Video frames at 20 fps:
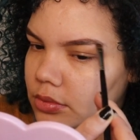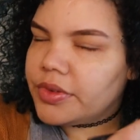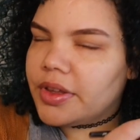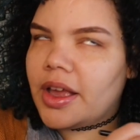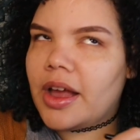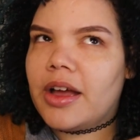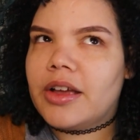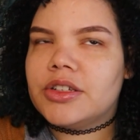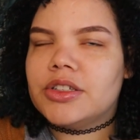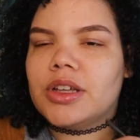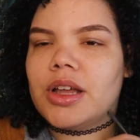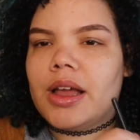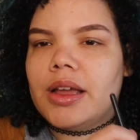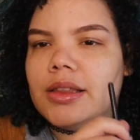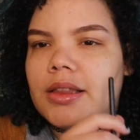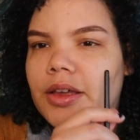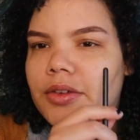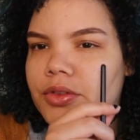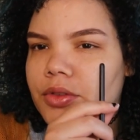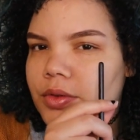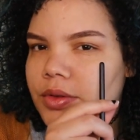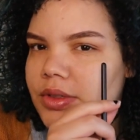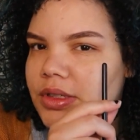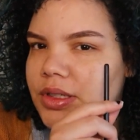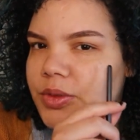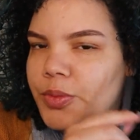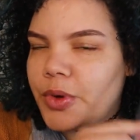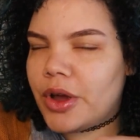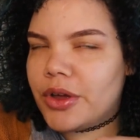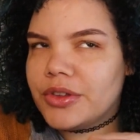Gosh, I love doing
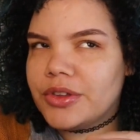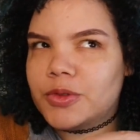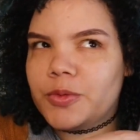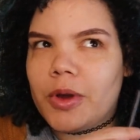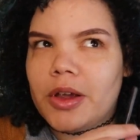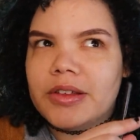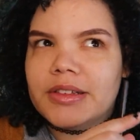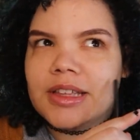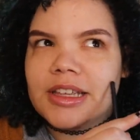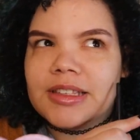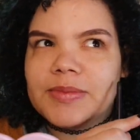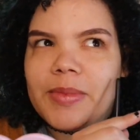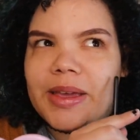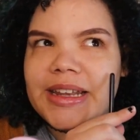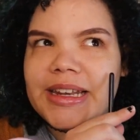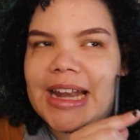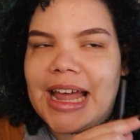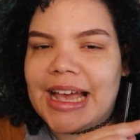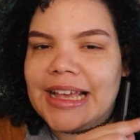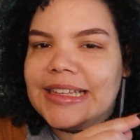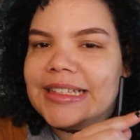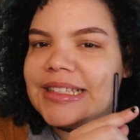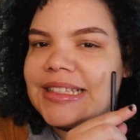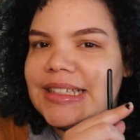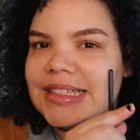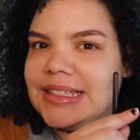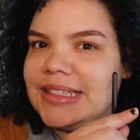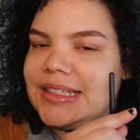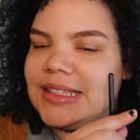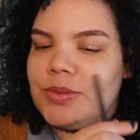this brow. This brow is like my nice,
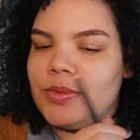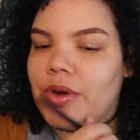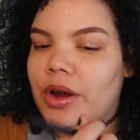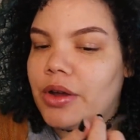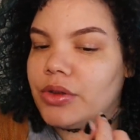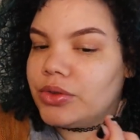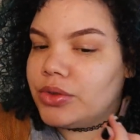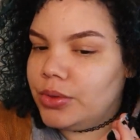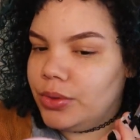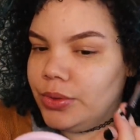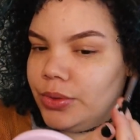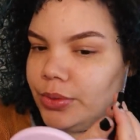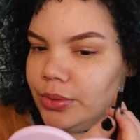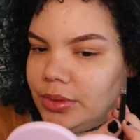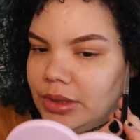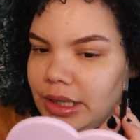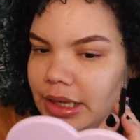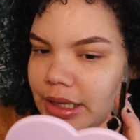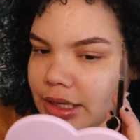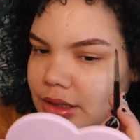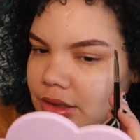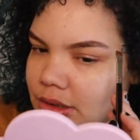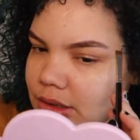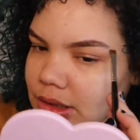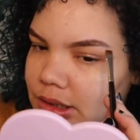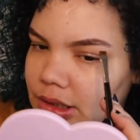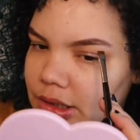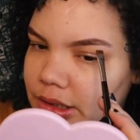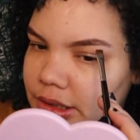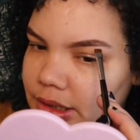easy brow to do. Like,
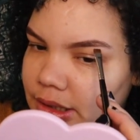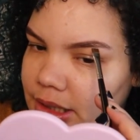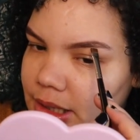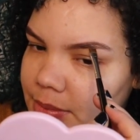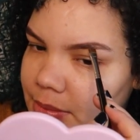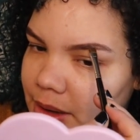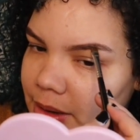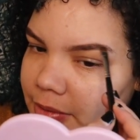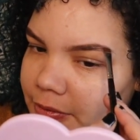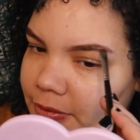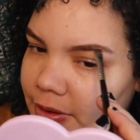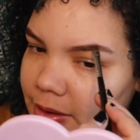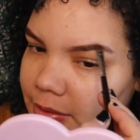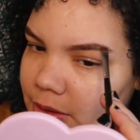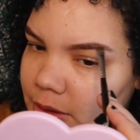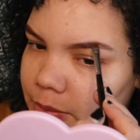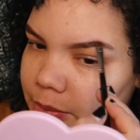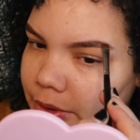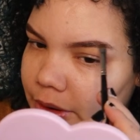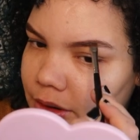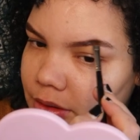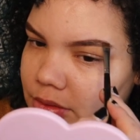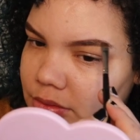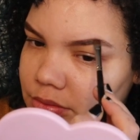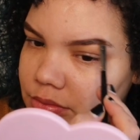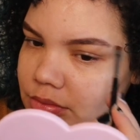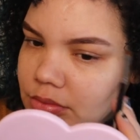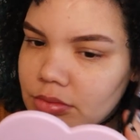literally my favorite brow.